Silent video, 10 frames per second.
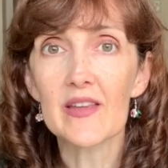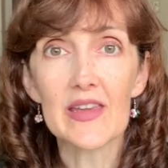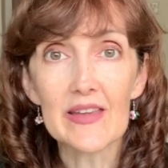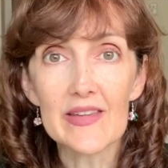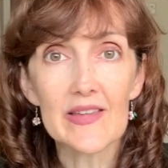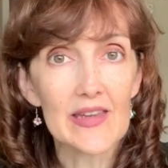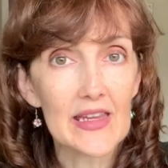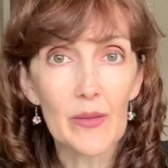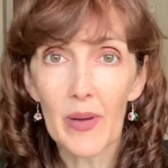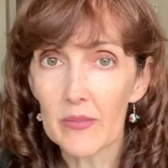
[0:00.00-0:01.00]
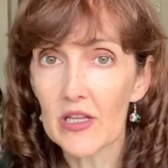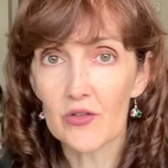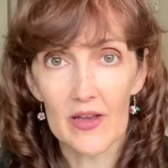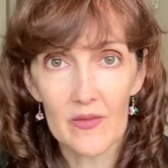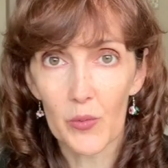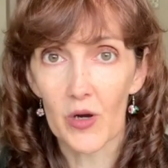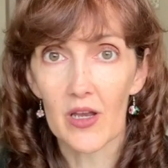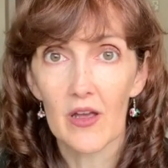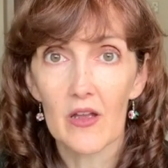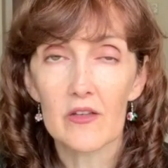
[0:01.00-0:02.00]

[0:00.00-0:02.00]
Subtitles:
as easy as taking public transport.